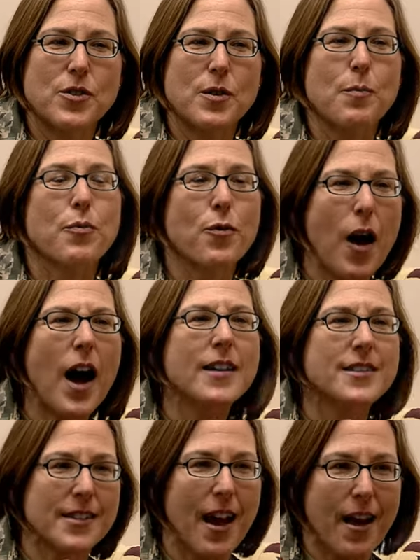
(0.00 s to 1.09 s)
to
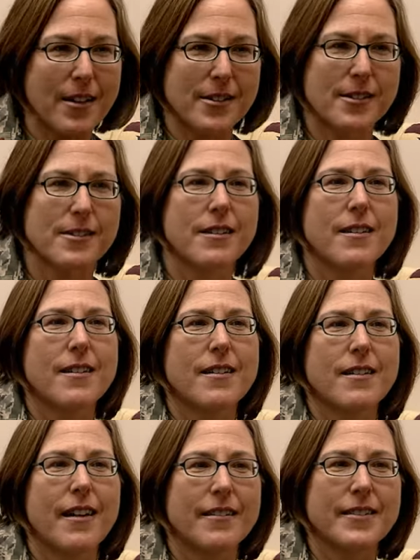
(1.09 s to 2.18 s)
process,
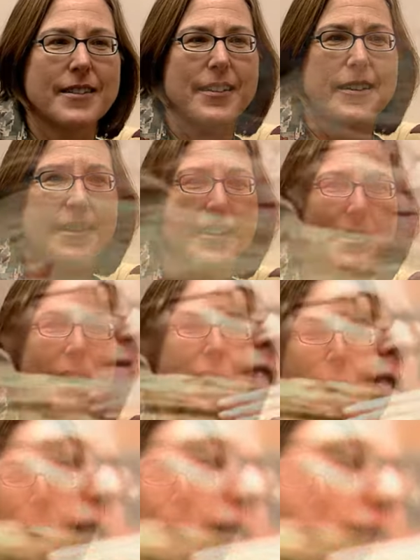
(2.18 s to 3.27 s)
and I
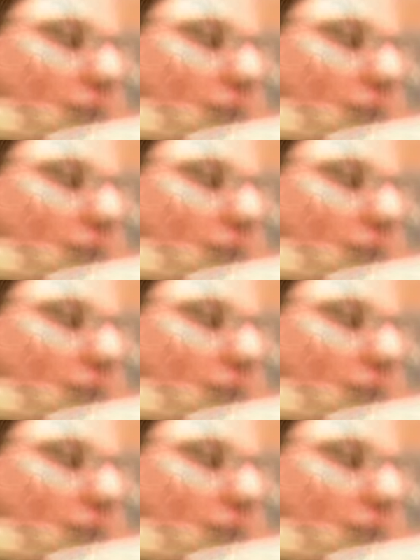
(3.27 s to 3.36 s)
don't